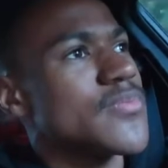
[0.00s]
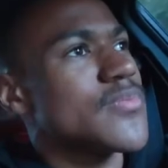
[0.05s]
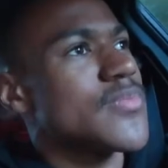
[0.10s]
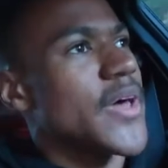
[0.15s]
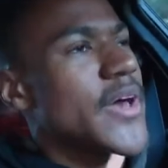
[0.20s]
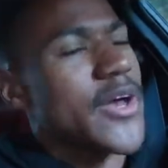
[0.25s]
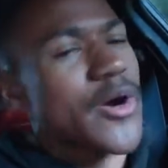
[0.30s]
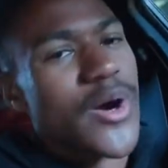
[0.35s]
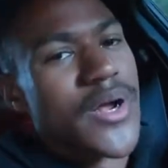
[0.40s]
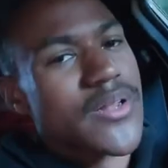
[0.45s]

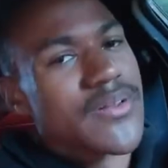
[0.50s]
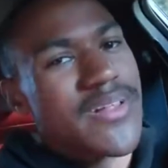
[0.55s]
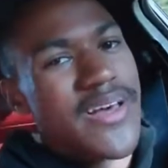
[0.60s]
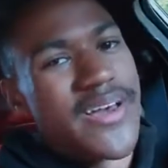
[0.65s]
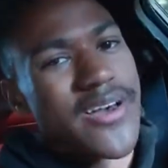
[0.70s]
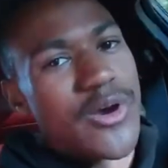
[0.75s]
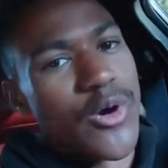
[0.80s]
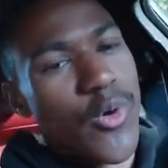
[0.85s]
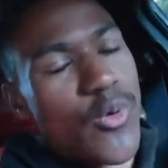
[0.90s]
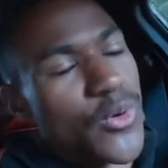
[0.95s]
like kind of like
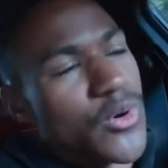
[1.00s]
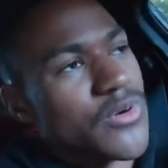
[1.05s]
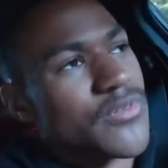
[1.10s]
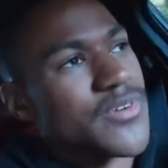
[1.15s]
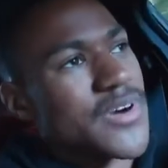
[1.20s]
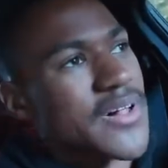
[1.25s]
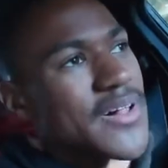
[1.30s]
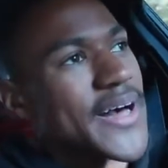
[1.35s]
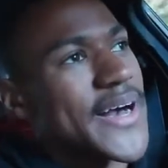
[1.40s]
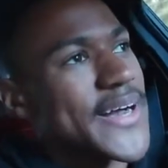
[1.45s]
a quarter of
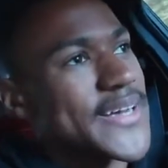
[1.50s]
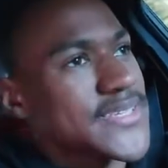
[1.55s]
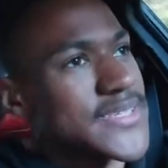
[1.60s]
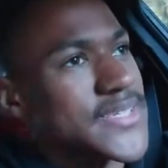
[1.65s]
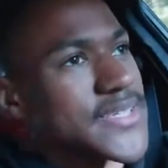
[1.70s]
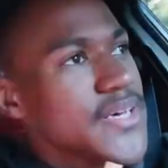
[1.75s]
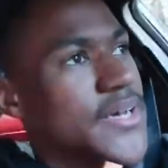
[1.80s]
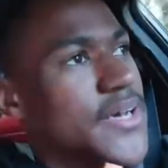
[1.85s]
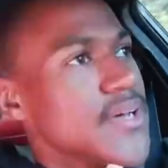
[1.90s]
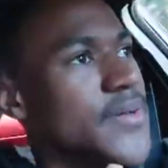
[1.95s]
a class
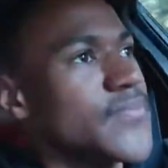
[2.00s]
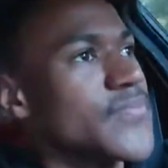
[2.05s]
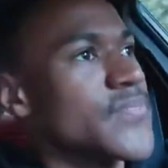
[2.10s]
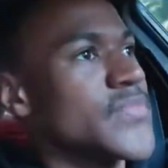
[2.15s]
today.